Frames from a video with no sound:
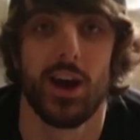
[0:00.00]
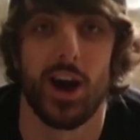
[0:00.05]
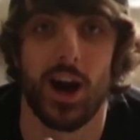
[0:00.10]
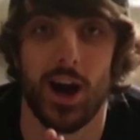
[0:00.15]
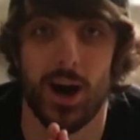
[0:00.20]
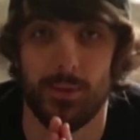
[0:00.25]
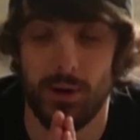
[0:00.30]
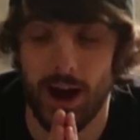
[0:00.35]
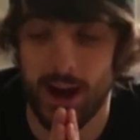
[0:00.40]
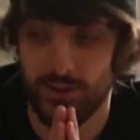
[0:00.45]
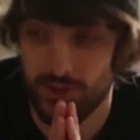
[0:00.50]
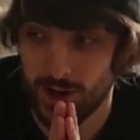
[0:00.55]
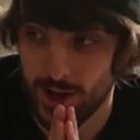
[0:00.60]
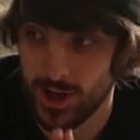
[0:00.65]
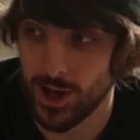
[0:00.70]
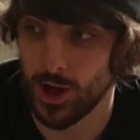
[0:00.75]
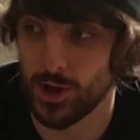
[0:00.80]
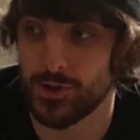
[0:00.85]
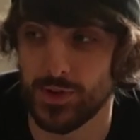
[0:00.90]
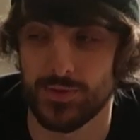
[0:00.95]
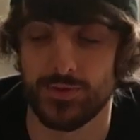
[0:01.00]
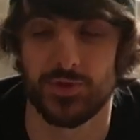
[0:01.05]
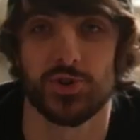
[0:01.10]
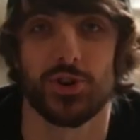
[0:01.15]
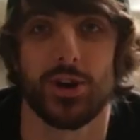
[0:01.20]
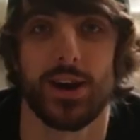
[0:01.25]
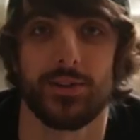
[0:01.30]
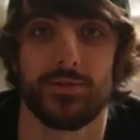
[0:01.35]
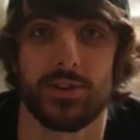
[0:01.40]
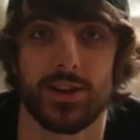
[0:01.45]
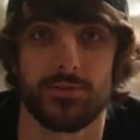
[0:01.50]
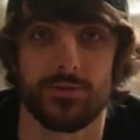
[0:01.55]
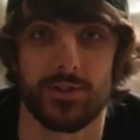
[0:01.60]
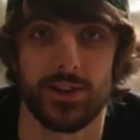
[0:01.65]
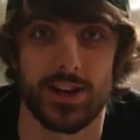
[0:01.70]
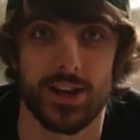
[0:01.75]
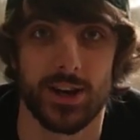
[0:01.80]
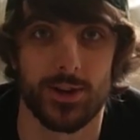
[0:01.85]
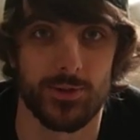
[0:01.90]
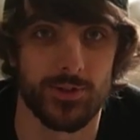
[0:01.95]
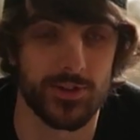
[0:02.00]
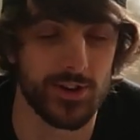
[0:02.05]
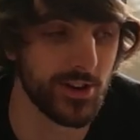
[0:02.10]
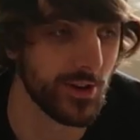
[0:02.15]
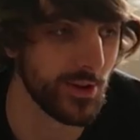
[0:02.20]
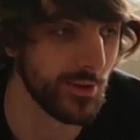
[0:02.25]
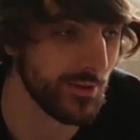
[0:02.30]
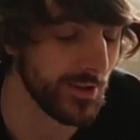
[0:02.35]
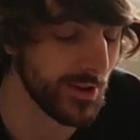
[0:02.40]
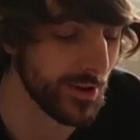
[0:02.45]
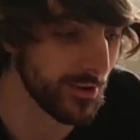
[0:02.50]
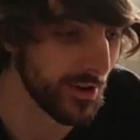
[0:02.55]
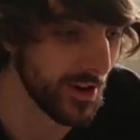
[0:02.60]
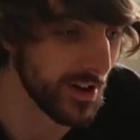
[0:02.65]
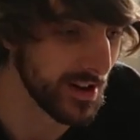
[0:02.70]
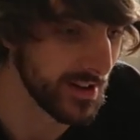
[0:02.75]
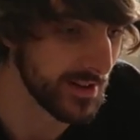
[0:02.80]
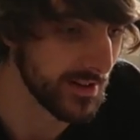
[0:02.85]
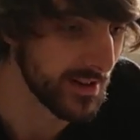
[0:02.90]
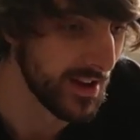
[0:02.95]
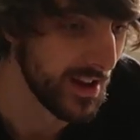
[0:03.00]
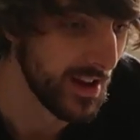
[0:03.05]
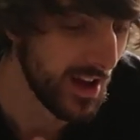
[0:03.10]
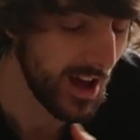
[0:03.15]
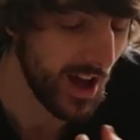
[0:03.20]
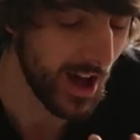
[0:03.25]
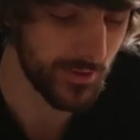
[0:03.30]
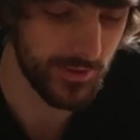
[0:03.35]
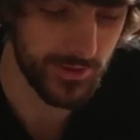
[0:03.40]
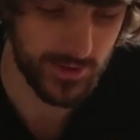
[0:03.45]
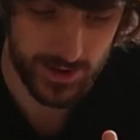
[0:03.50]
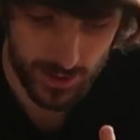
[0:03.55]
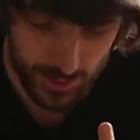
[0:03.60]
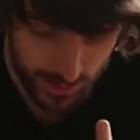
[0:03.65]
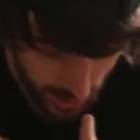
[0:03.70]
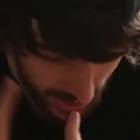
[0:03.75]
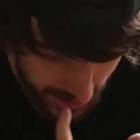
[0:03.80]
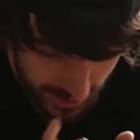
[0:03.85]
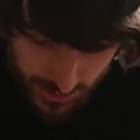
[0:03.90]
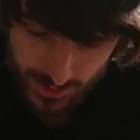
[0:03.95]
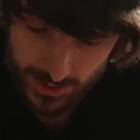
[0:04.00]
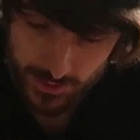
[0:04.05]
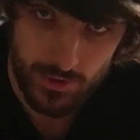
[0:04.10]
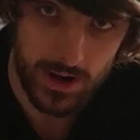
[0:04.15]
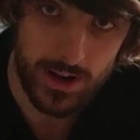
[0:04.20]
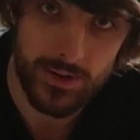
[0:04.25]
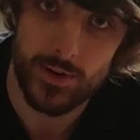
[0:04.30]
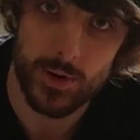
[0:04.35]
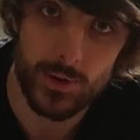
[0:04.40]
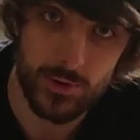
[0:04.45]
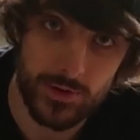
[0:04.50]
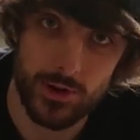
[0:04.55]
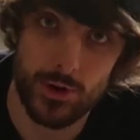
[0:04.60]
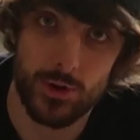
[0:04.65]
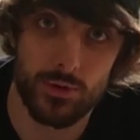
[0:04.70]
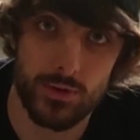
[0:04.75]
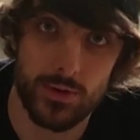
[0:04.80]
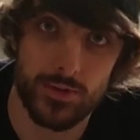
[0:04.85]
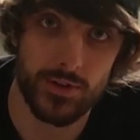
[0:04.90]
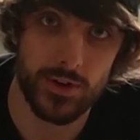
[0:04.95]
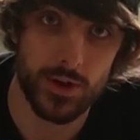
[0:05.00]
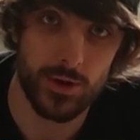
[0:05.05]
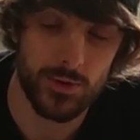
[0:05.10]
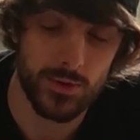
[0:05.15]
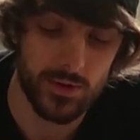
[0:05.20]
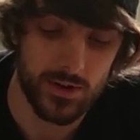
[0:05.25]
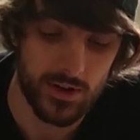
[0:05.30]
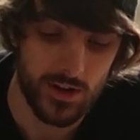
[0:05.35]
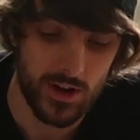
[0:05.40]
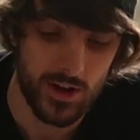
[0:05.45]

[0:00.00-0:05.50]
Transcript: I have a lot of driving videos to do for you guys. I've still got to do the Revo 2 review.